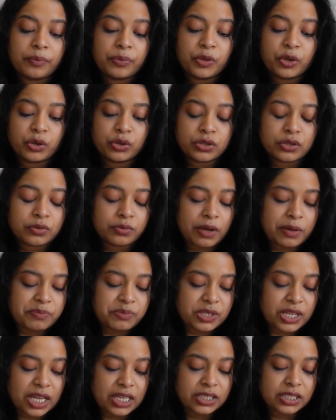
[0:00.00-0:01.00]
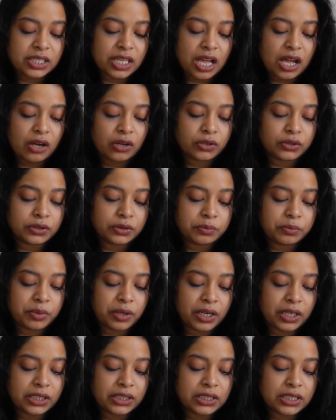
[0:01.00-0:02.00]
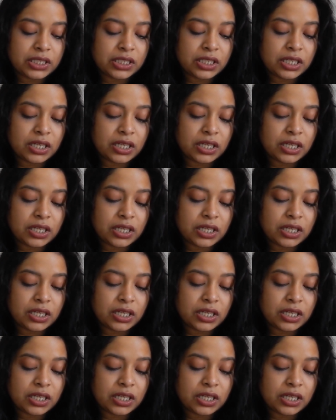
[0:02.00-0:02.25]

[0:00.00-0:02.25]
those websites out. But